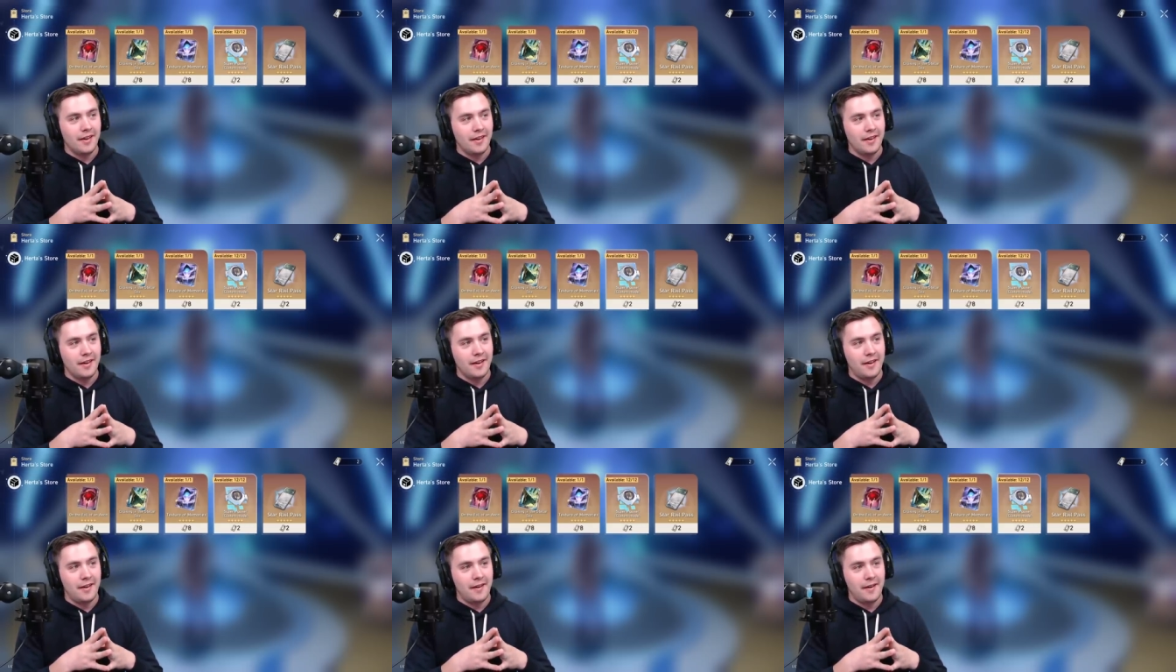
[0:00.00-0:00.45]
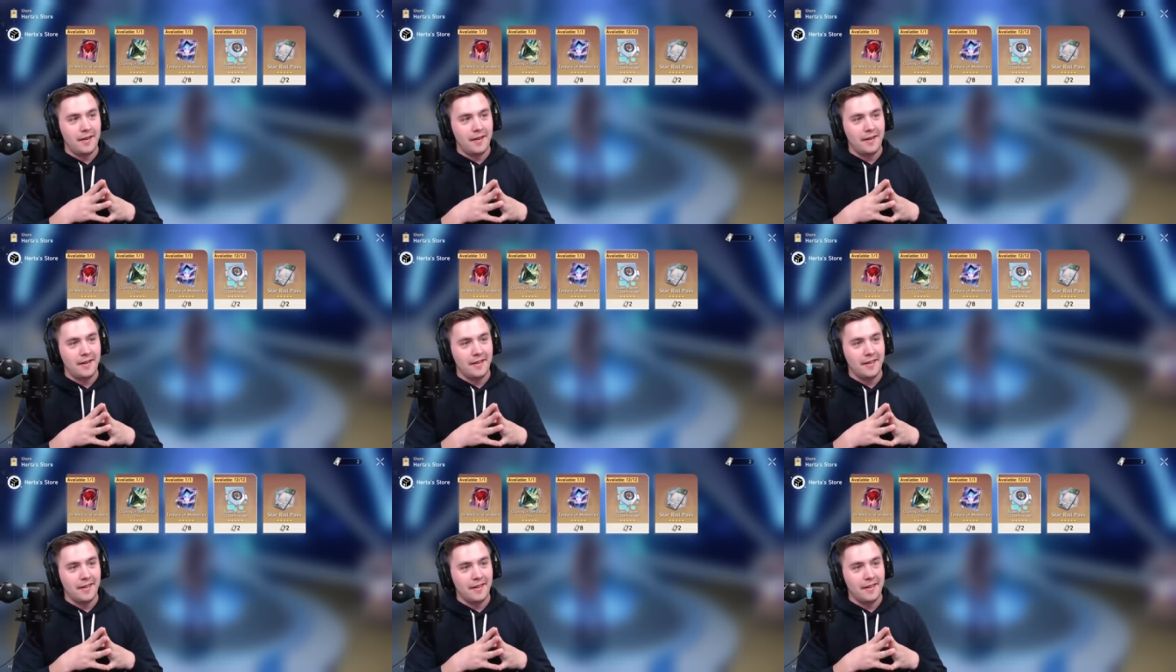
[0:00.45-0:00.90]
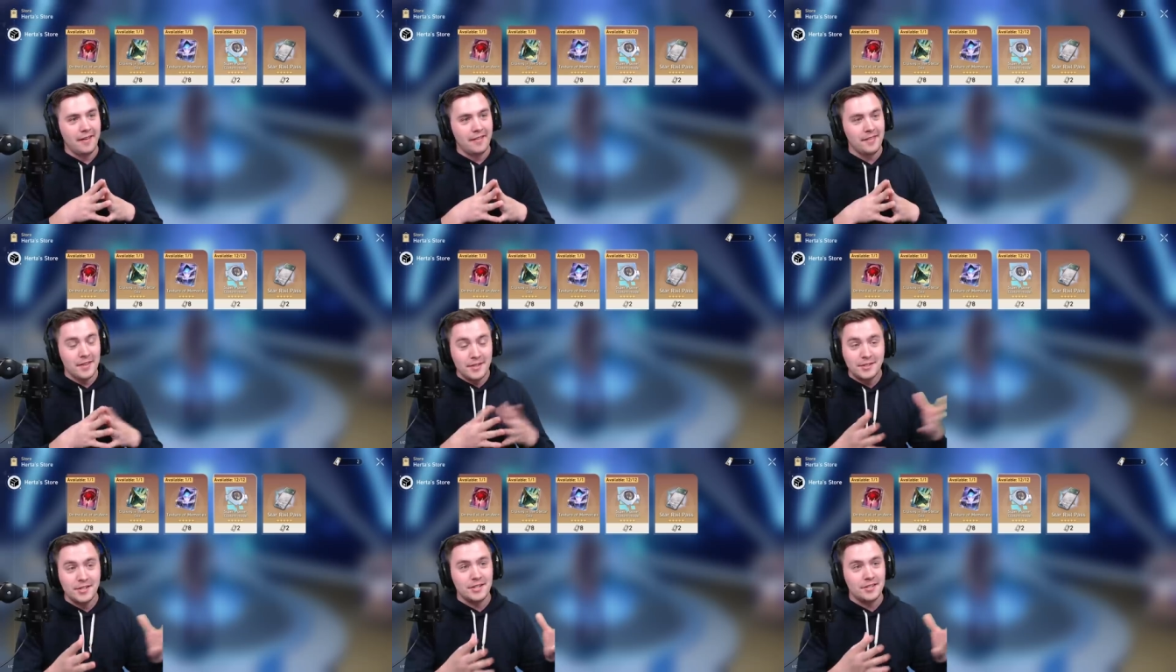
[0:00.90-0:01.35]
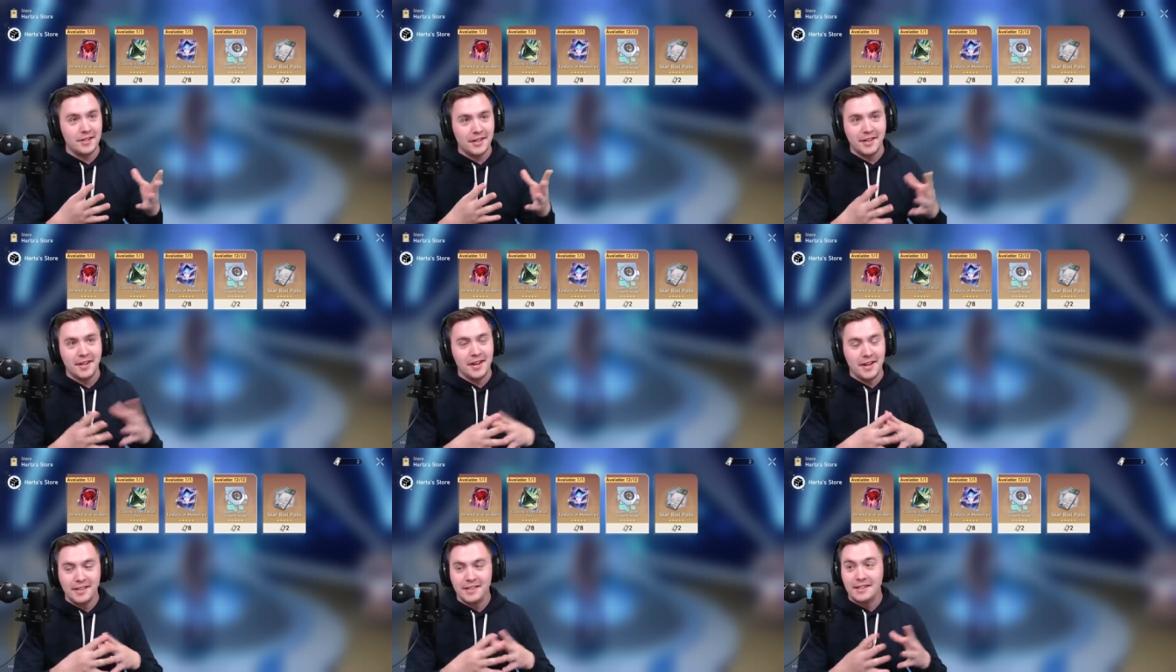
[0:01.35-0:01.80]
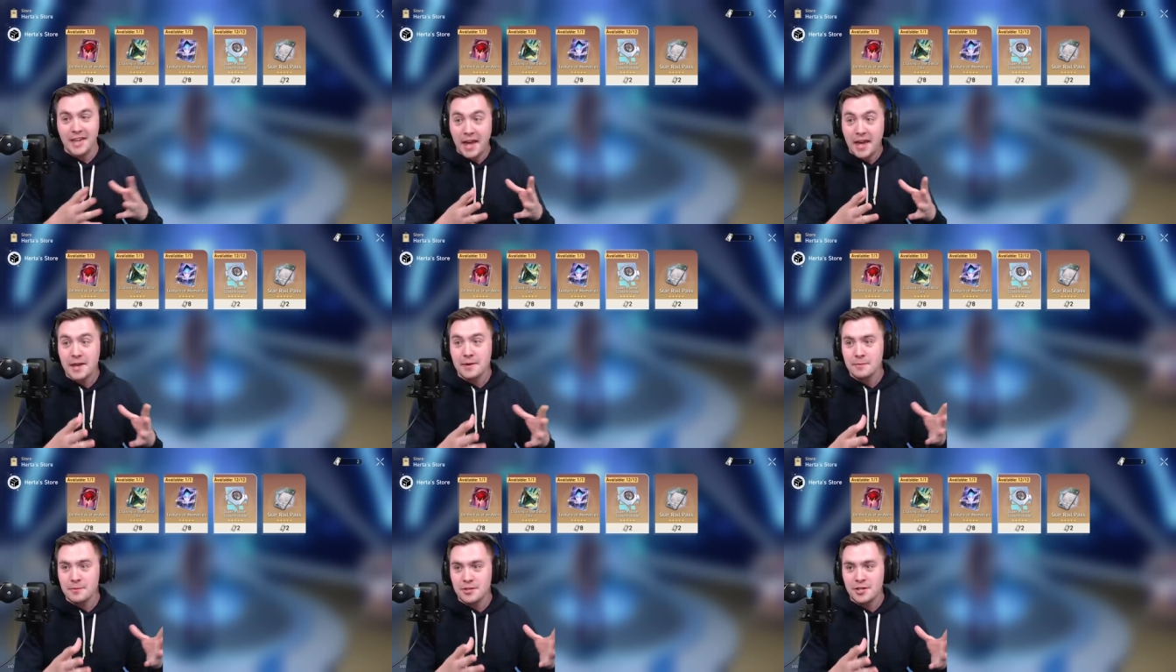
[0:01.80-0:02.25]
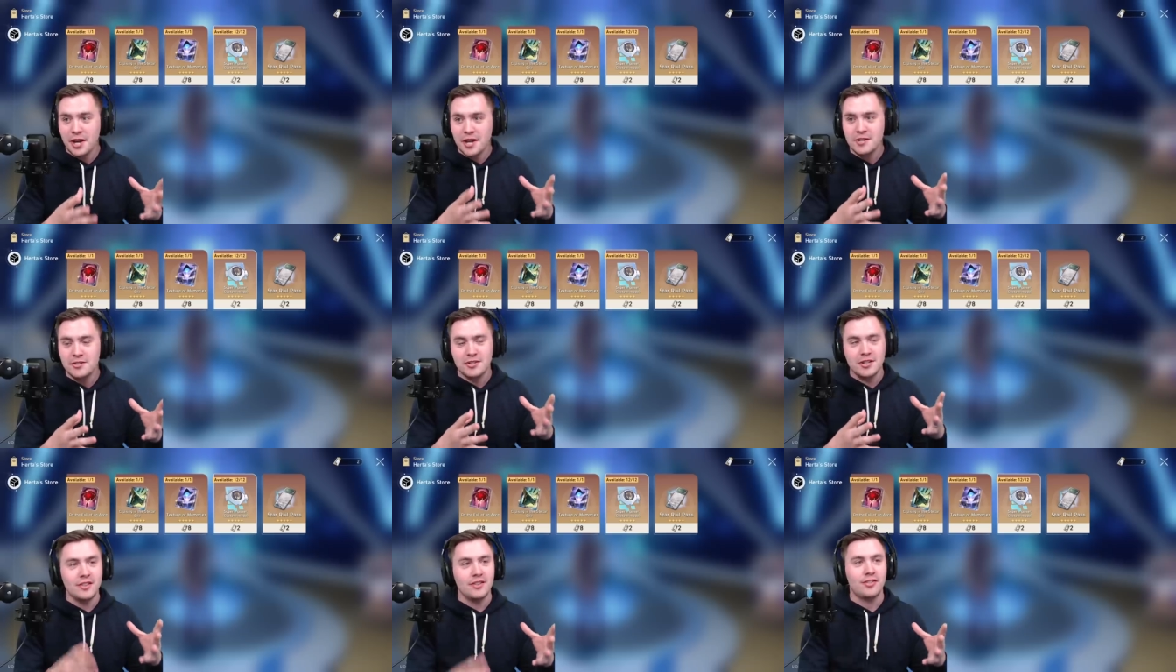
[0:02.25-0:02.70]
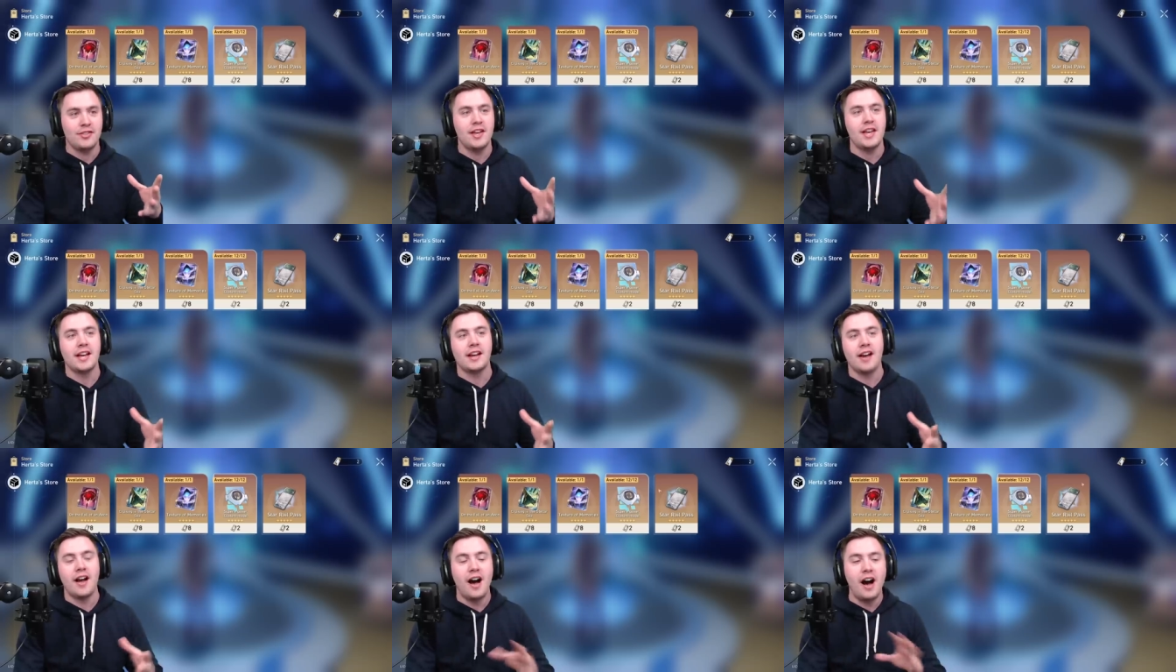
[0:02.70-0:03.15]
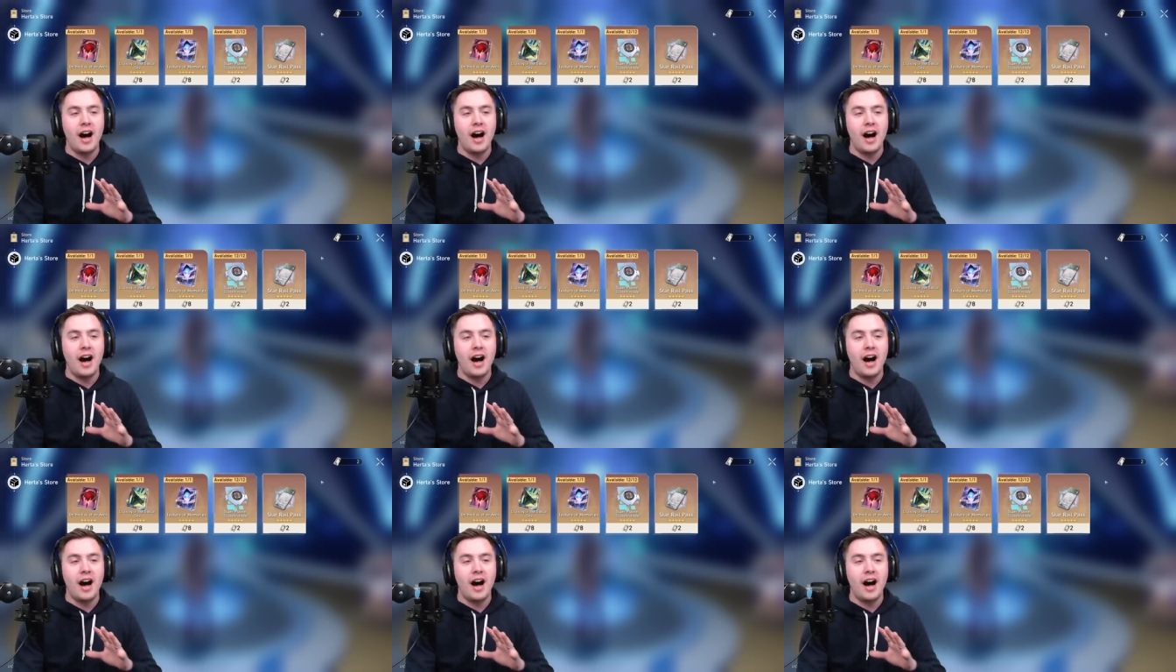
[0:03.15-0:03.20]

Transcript: Uh, this is like a game-changing thing.